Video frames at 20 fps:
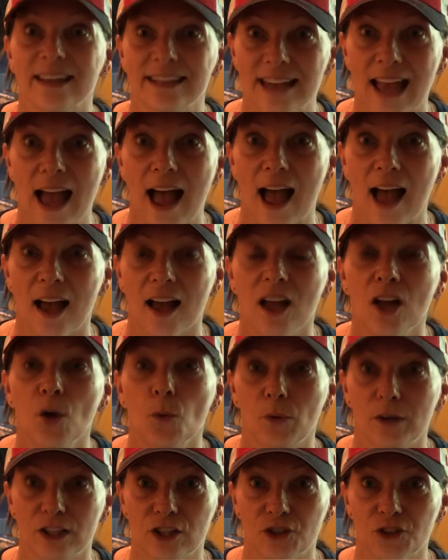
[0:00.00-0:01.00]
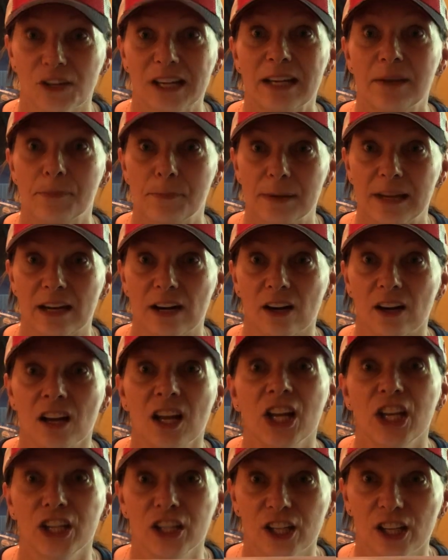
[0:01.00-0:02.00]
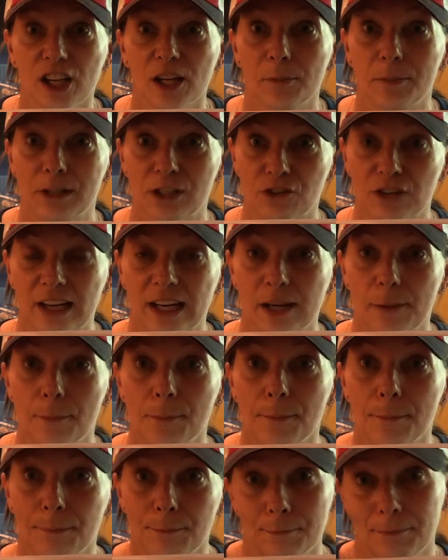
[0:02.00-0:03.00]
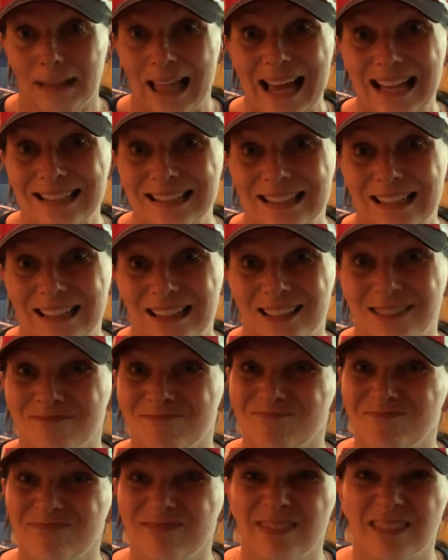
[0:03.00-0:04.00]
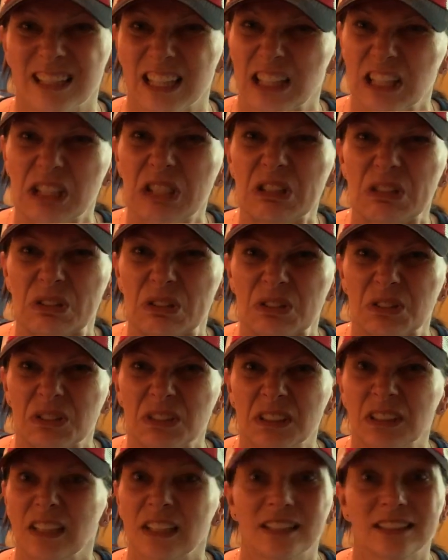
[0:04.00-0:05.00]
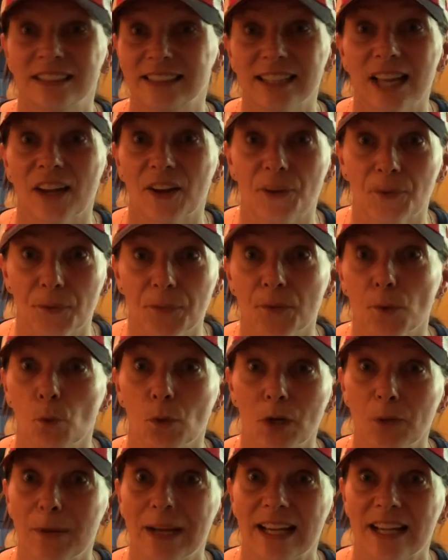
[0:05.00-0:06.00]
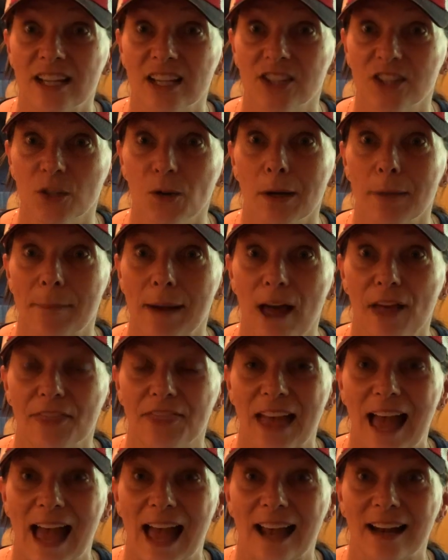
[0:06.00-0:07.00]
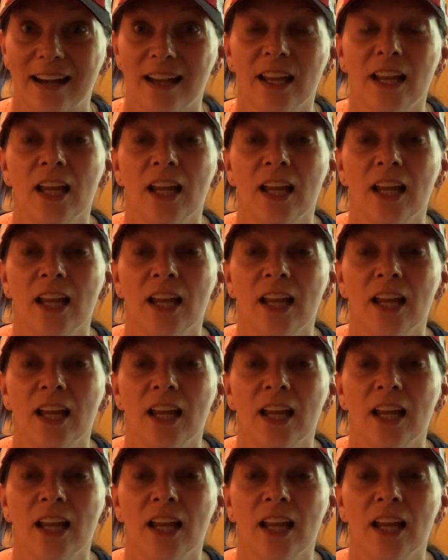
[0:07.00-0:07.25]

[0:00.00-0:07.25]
Yeah, when you're drinking beer, you could be drinking plastic. Ew. So, what are we gonna do about that?